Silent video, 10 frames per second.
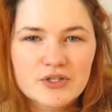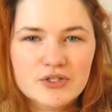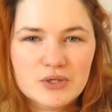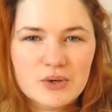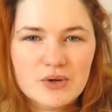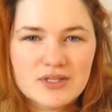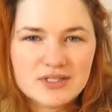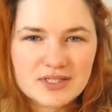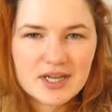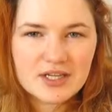So a
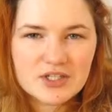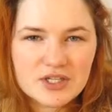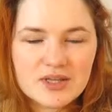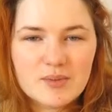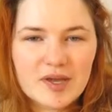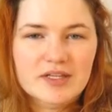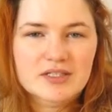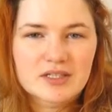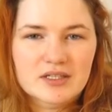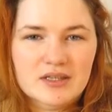stage in the
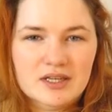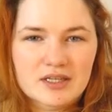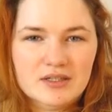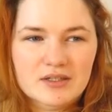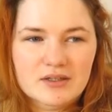painting that,